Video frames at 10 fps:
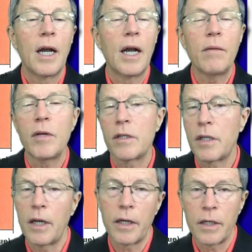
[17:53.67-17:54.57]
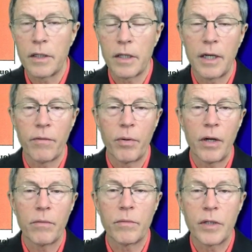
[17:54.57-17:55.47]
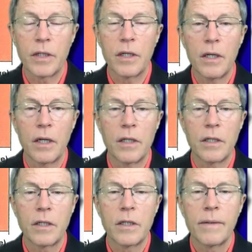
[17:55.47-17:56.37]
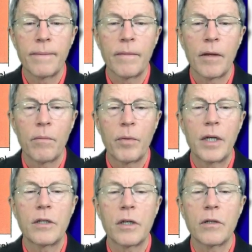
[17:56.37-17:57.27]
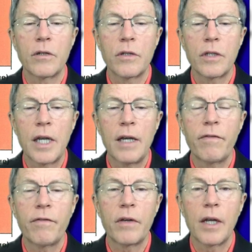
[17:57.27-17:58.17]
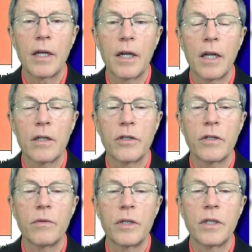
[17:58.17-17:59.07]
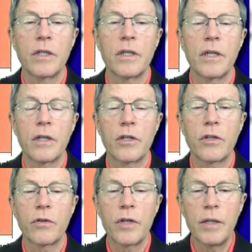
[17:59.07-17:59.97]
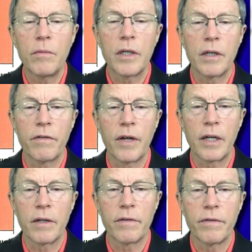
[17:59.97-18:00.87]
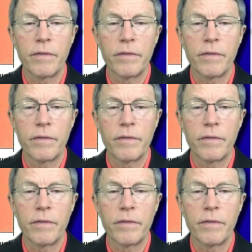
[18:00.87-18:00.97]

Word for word: I'm not saying it doesn't have problems, it does, but it's a safe technology which is extremely effective